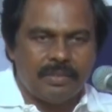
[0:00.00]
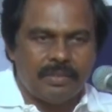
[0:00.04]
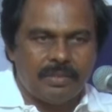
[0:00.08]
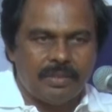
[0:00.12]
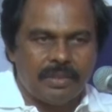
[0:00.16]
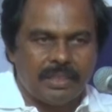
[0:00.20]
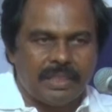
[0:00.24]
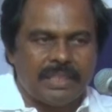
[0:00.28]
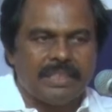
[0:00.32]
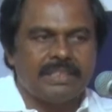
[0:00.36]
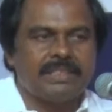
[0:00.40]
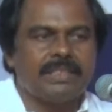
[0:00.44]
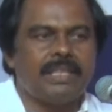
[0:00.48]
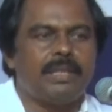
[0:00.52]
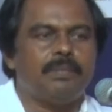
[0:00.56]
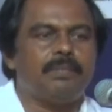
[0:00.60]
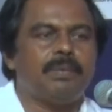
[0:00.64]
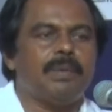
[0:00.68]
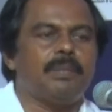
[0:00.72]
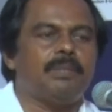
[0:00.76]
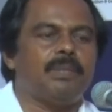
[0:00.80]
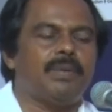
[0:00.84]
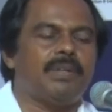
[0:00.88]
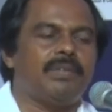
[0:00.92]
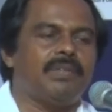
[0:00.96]
reskill
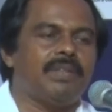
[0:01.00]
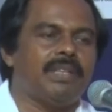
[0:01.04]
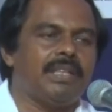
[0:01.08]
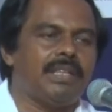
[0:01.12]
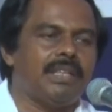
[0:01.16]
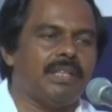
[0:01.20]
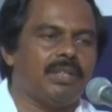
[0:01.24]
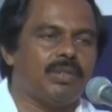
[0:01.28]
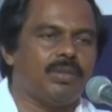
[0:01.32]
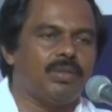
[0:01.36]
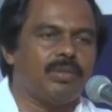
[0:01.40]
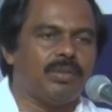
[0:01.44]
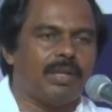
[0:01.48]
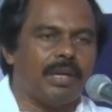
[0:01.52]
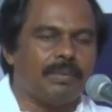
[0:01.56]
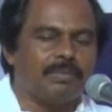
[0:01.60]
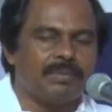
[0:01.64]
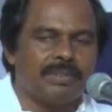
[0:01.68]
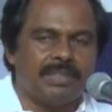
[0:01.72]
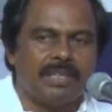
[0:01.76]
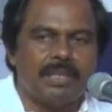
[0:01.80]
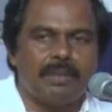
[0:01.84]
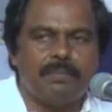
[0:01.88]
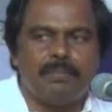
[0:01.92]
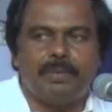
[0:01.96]
people, we need to
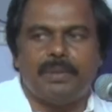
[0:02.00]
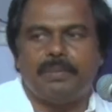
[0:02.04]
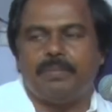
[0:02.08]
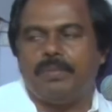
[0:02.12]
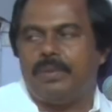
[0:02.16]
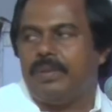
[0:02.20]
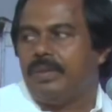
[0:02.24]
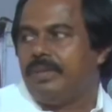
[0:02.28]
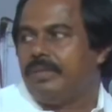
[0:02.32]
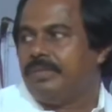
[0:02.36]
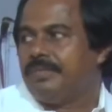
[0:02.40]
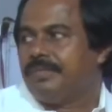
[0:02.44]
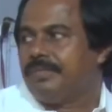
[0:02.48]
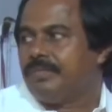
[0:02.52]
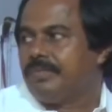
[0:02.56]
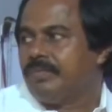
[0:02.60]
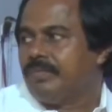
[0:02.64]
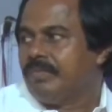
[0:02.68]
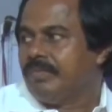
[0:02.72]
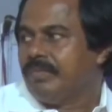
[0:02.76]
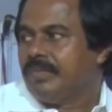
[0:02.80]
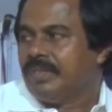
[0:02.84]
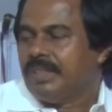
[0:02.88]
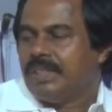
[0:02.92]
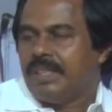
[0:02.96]
upskill people,
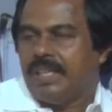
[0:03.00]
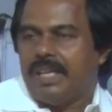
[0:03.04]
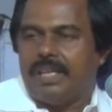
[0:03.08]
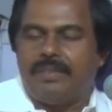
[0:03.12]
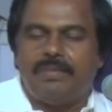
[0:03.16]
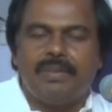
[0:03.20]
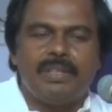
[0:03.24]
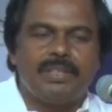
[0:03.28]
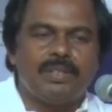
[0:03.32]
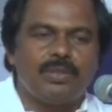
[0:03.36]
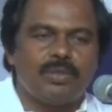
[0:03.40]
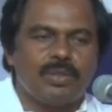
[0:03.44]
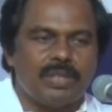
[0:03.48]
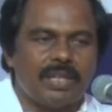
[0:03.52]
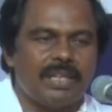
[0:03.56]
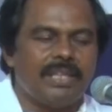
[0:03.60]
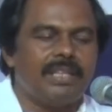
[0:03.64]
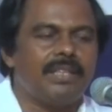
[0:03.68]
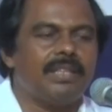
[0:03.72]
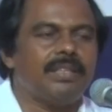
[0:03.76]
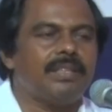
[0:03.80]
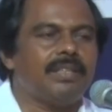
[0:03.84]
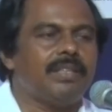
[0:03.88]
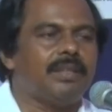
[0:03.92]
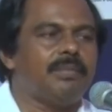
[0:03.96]
and we need to
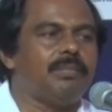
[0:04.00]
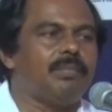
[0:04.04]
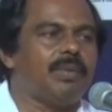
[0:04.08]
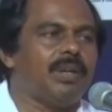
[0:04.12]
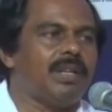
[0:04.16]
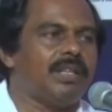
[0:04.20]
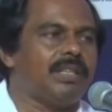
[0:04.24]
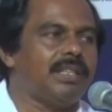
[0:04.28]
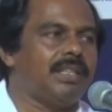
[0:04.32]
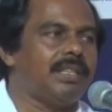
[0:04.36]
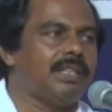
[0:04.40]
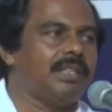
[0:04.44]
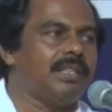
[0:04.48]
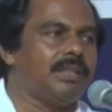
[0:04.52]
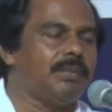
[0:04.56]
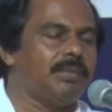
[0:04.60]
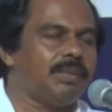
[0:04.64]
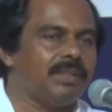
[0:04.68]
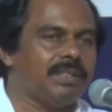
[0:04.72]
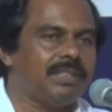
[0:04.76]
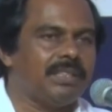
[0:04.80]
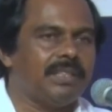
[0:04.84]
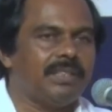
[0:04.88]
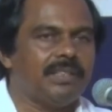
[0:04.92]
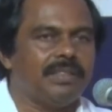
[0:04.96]
train them on the
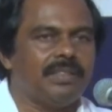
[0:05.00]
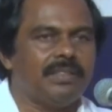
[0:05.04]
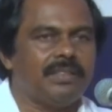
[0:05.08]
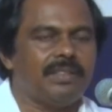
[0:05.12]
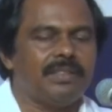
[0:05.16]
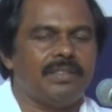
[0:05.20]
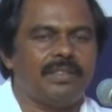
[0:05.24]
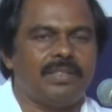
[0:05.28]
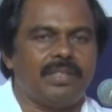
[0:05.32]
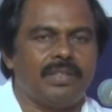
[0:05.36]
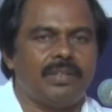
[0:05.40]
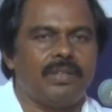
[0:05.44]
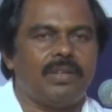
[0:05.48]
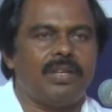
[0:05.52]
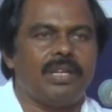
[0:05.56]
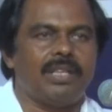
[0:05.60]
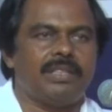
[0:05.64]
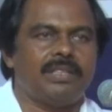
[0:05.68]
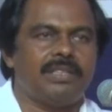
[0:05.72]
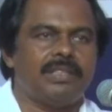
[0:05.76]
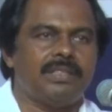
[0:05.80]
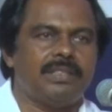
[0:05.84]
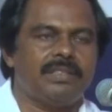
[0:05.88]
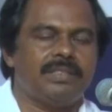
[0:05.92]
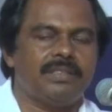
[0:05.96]
emerging
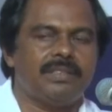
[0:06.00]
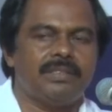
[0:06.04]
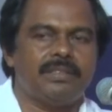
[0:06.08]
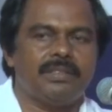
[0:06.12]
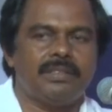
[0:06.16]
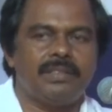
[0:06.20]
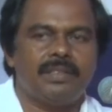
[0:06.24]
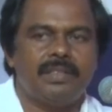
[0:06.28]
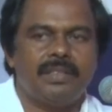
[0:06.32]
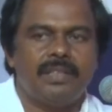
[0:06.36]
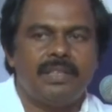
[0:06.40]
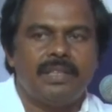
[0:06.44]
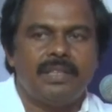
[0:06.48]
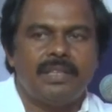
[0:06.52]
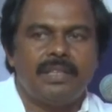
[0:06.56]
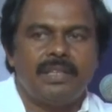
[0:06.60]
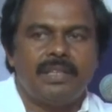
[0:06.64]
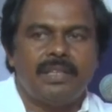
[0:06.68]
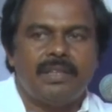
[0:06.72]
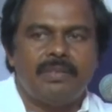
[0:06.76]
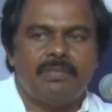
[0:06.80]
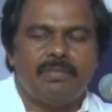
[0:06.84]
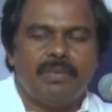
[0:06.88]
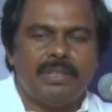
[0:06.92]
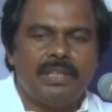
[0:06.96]
technologies.
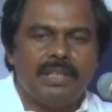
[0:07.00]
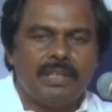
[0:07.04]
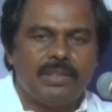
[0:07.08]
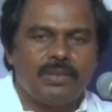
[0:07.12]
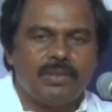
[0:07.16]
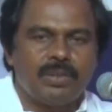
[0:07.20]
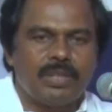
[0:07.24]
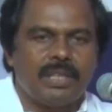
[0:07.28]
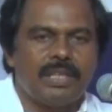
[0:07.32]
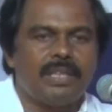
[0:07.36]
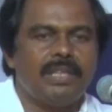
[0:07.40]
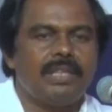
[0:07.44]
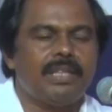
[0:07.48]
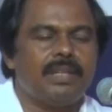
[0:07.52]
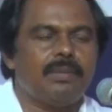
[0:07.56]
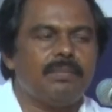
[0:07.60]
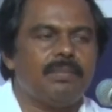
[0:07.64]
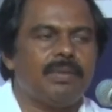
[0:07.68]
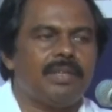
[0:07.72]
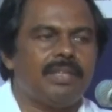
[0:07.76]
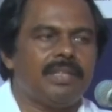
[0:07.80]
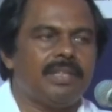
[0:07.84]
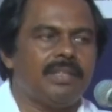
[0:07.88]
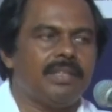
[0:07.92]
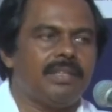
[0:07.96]
We need to train them
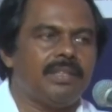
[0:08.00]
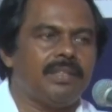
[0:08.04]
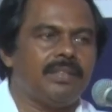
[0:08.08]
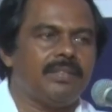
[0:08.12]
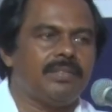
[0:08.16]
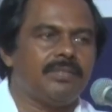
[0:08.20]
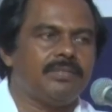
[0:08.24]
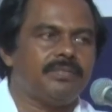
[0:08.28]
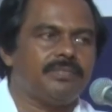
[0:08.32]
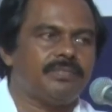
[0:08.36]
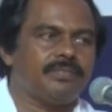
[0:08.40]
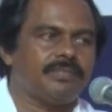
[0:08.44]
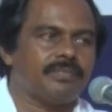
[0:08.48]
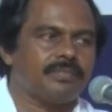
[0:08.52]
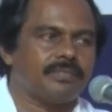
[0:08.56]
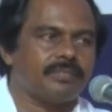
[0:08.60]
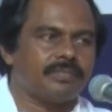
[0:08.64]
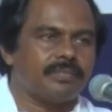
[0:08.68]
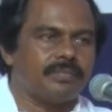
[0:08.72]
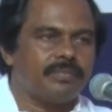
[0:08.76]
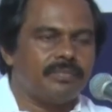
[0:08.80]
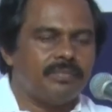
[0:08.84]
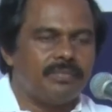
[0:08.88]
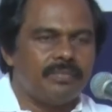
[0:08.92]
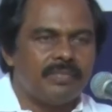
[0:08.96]
on the
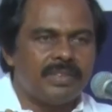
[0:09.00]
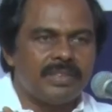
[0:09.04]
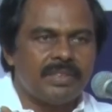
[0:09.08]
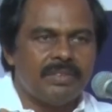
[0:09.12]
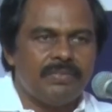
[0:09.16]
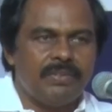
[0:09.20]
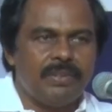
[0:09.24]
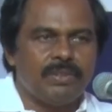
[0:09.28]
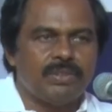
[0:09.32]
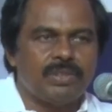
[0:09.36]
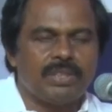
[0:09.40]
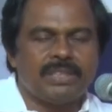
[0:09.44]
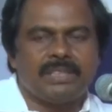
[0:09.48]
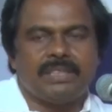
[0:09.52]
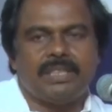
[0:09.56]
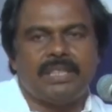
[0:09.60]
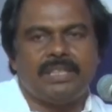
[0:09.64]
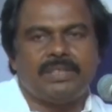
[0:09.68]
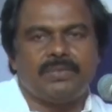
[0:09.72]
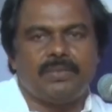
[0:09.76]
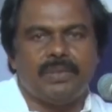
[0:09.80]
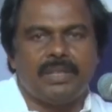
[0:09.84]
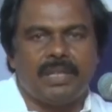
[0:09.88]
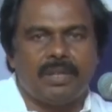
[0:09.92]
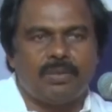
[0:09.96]
future
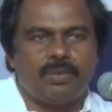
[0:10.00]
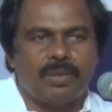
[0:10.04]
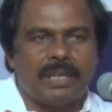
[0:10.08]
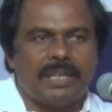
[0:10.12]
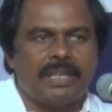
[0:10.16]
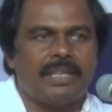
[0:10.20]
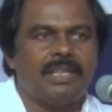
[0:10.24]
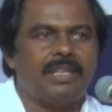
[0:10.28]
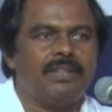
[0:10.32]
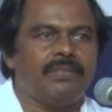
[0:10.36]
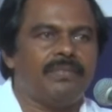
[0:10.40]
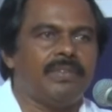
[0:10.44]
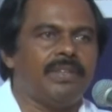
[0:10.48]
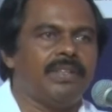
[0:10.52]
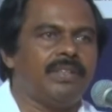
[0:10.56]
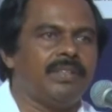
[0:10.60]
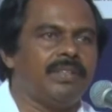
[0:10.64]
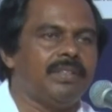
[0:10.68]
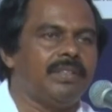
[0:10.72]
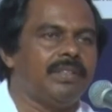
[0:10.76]
skills. We have to identify